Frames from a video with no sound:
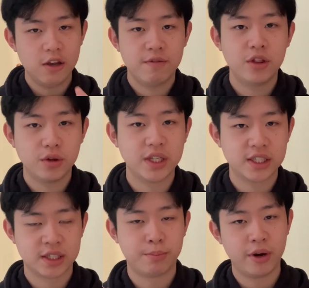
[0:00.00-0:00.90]
Even though this
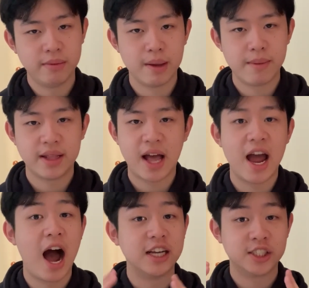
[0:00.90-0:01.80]
is a premium
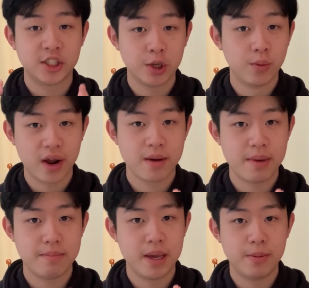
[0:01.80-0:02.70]
Bandai, I still
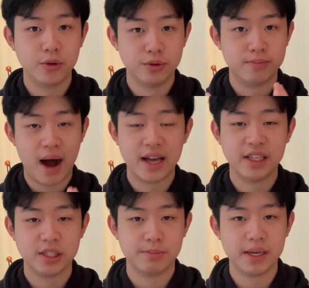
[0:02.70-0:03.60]
recommend people to buy
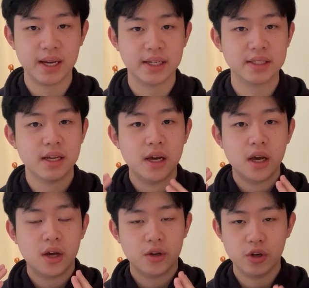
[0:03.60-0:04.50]
this because
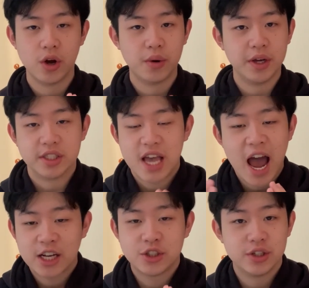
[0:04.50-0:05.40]
you know, it's
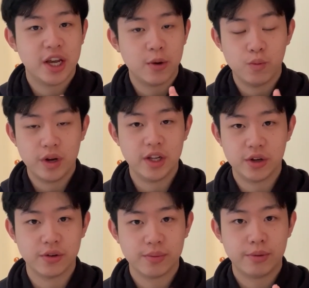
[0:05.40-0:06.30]
actually a really
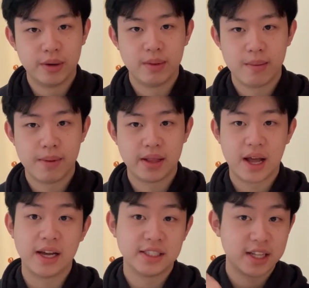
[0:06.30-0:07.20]
good premium
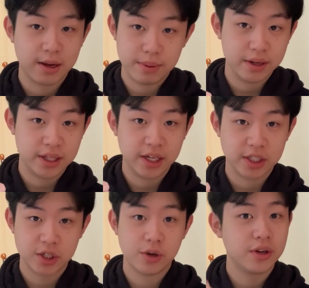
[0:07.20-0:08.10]
bandai. Stability
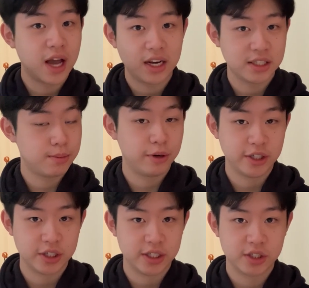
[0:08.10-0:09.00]
is good, color
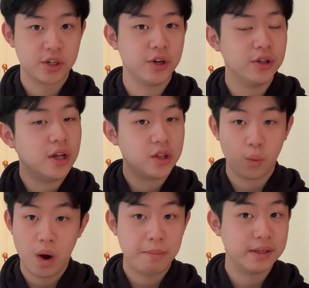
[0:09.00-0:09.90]
separation is good, the
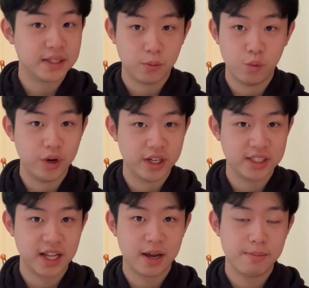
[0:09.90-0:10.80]
weapons are really
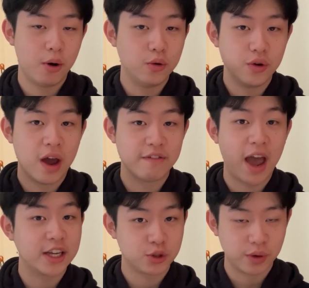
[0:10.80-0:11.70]
stable, you have
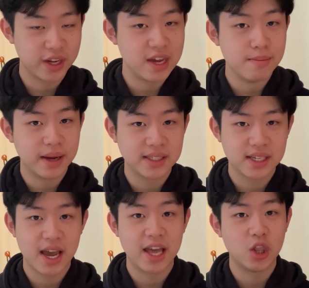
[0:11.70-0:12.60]
extra
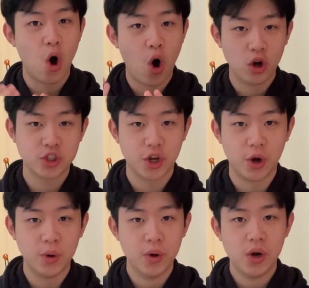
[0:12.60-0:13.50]
gimmicks, and
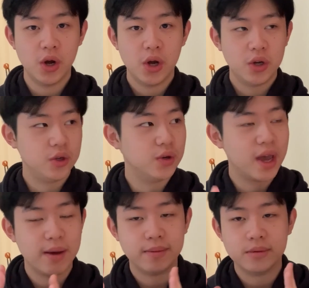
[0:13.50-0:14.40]
also you
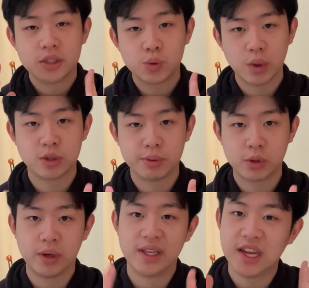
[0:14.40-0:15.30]
can switch
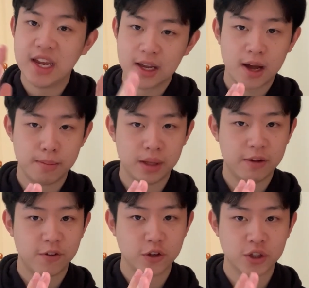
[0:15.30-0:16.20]
between
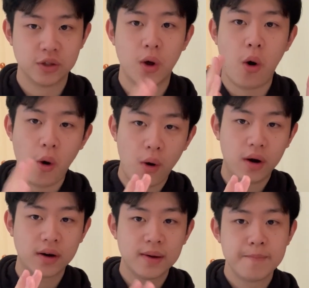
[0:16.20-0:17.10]
incomplete version
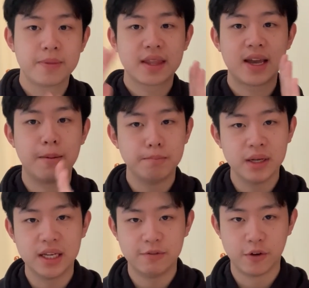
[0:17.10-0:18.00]
or
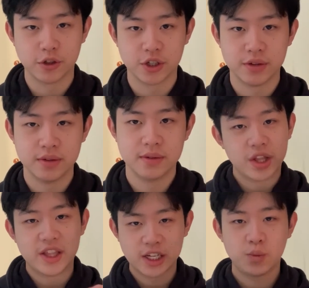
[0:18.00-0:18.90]
complete version. The
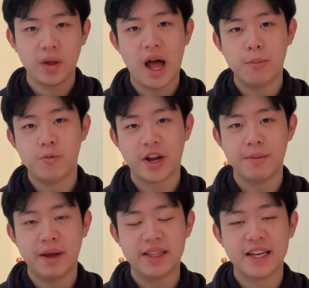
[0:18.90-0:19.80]
next one I'm
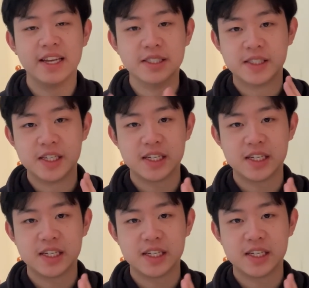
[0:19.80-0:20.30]
recommending is the